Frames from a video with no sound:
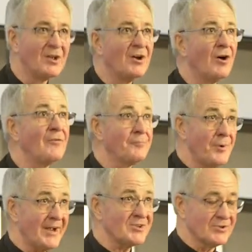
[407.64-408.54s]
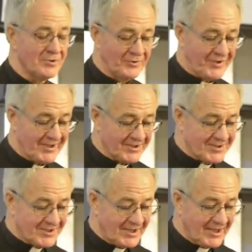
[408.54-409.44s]
of practical things
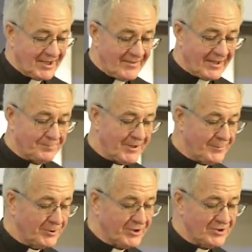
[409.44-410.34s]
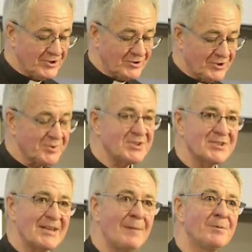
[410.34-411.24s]
that people can do to
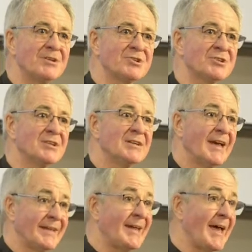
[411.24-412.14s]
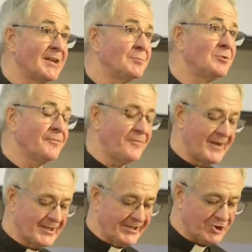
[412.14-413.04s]
establish an
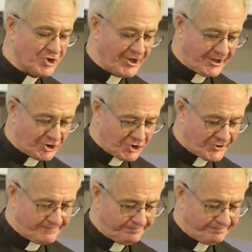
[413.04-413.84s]
animal-friendly church.